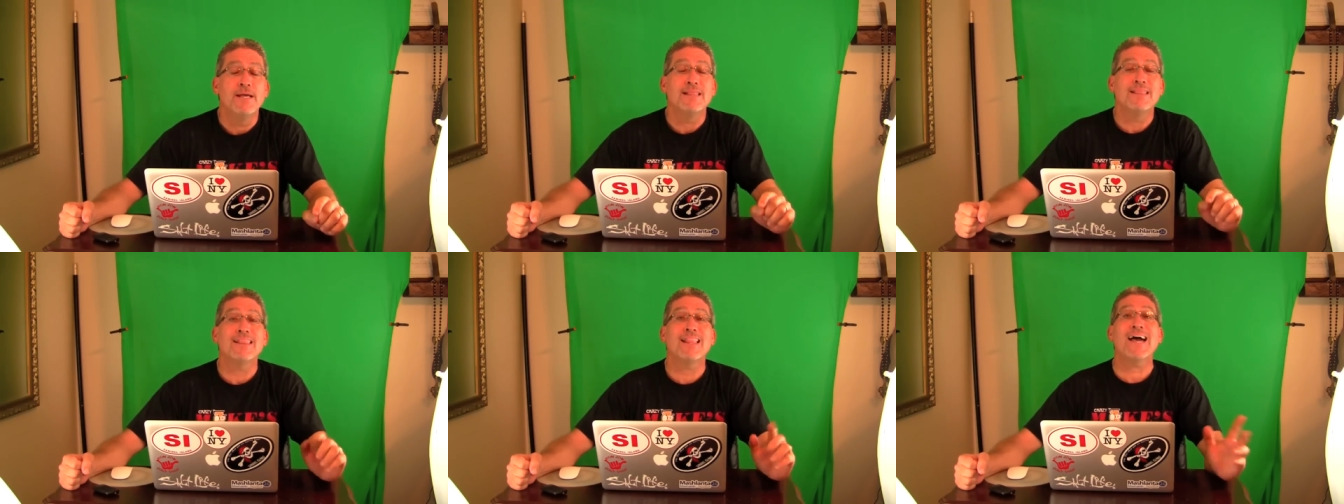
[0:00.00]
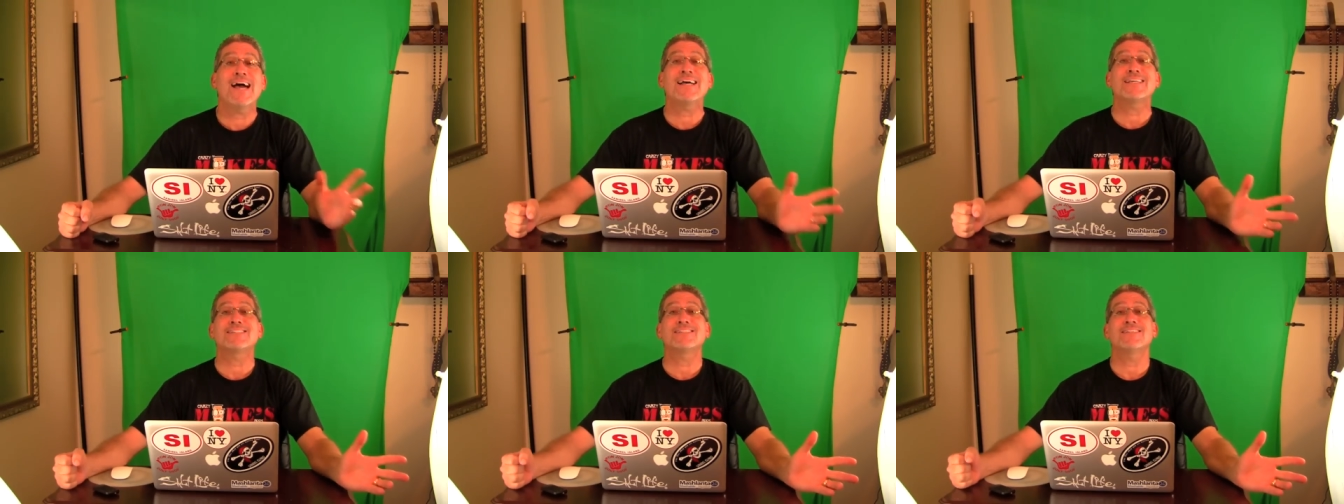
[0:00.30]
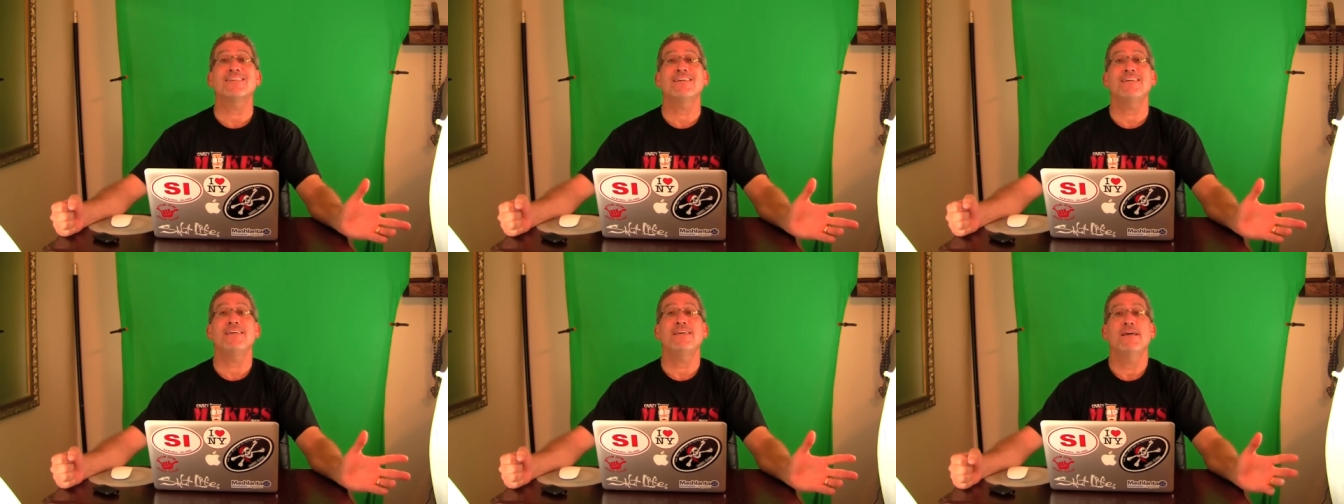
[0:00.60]

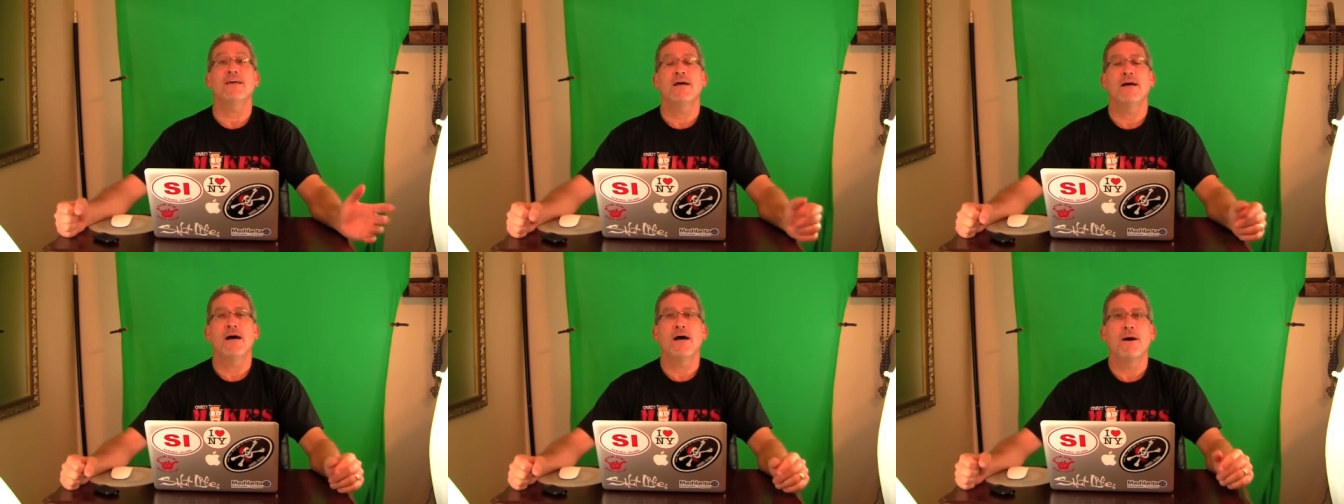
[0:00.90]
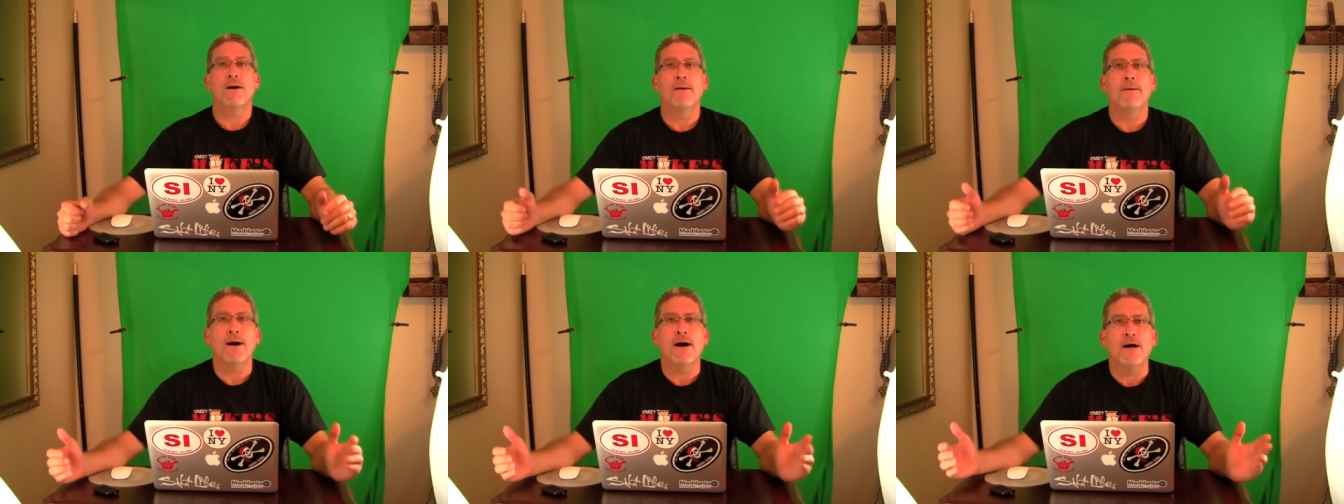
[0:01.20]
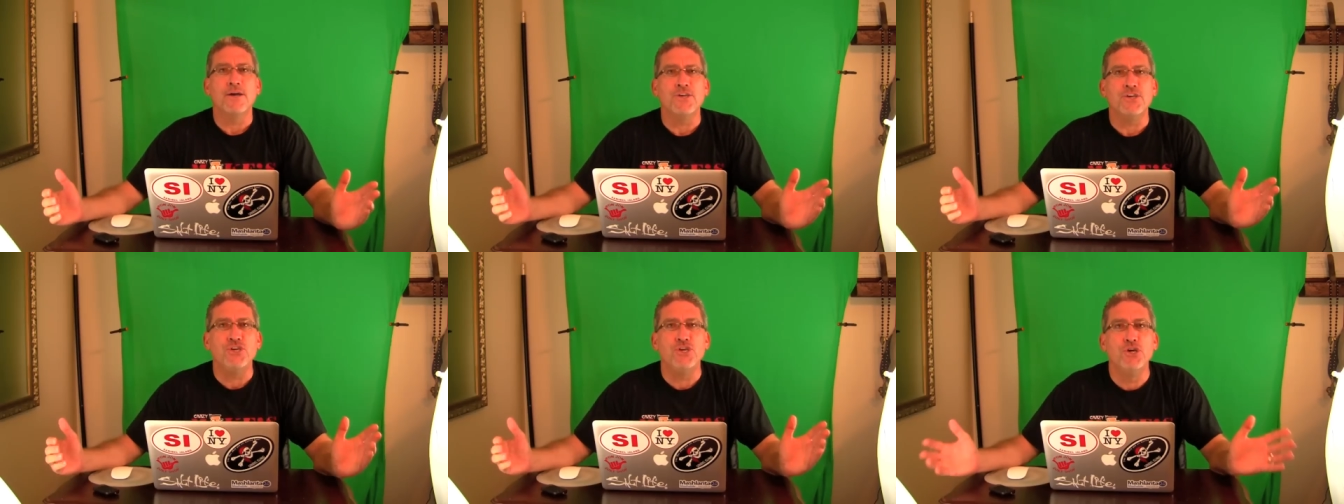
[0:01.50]
Lastly,
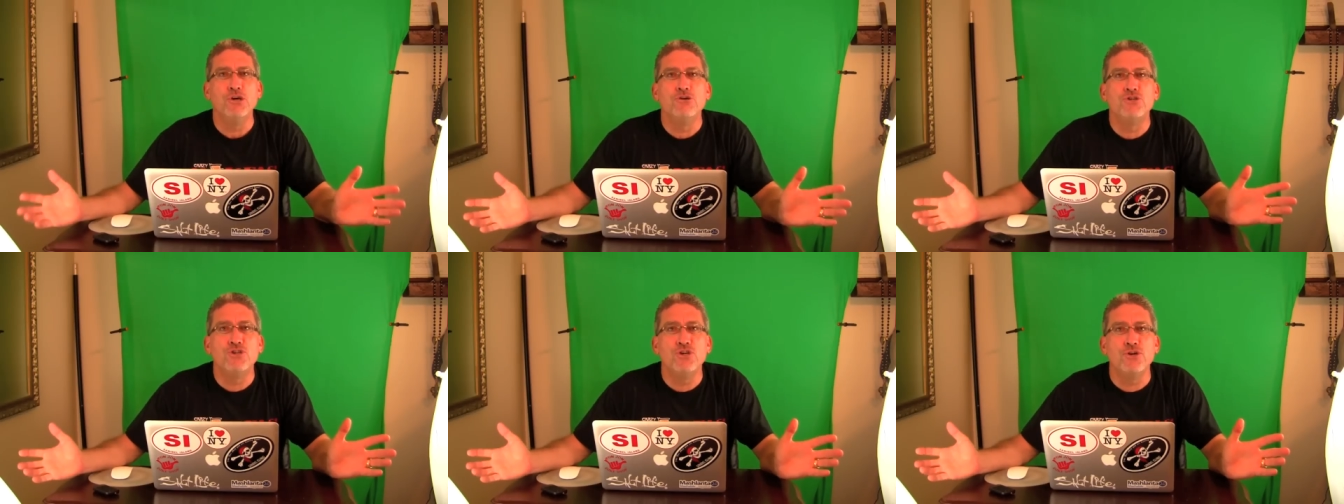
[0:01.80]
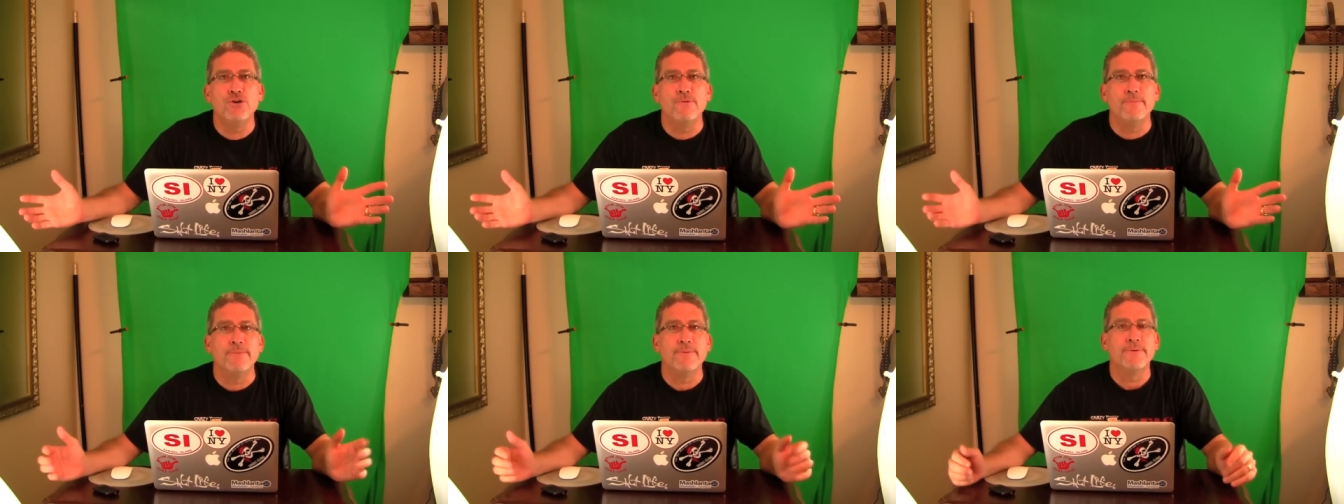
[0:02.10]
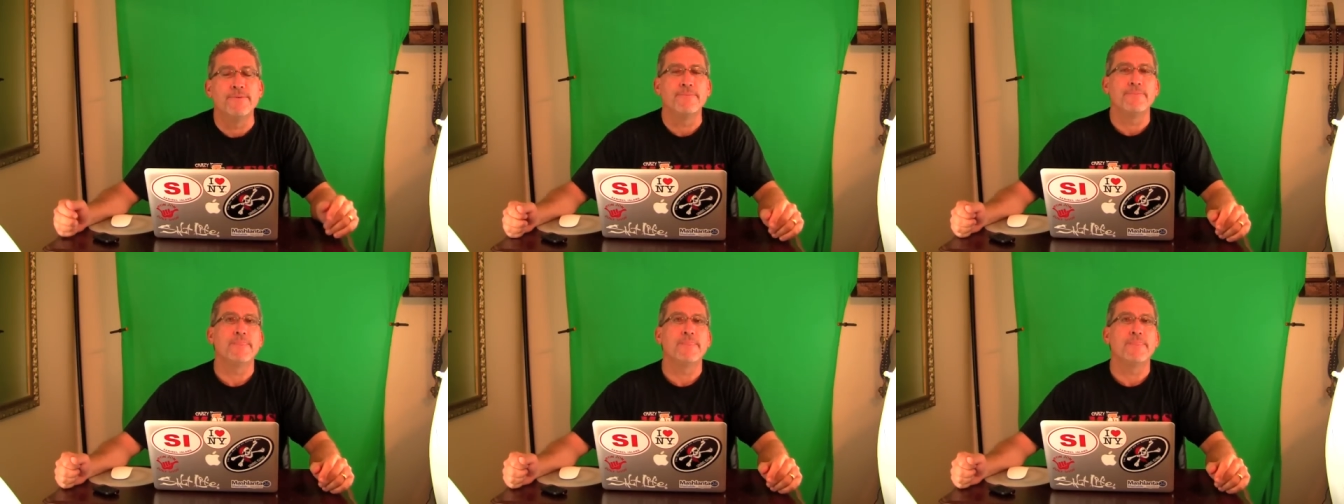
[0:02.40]
YouTube.